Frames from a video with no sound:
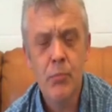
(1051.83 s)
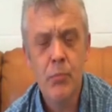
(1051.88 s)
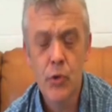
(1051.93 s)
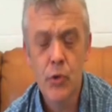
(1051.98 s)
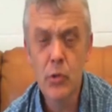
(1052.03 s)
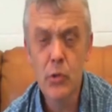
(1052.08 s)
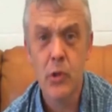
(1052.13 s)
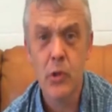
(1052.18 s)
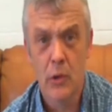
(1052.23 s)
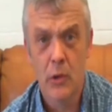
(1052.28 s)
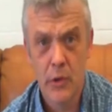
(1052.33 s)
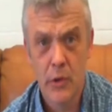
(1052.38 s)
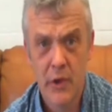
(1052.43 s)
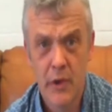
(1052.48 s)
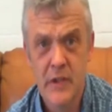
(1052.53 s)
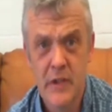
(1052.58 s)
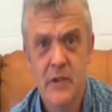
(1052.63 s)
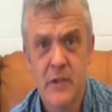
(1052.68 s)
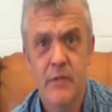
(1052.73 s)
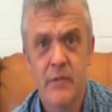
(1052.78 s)
brutal
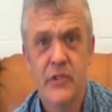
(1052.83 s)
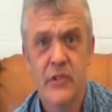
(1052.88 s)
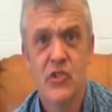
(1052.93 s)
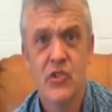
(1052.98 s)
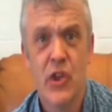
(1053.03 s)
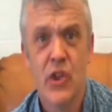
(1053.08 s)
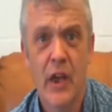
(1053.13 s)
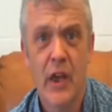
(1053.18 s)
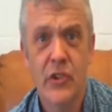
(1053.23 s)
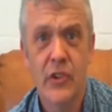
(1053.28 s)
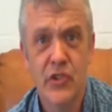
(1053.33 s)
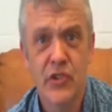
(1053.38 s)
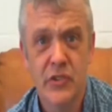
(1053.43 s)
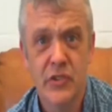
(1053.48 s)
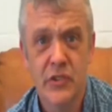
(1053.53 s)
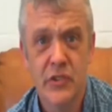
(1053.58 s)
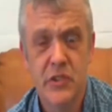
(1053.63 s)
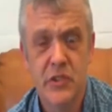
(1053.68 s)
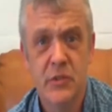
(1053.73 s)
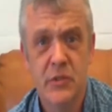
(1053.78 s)
in its investigations.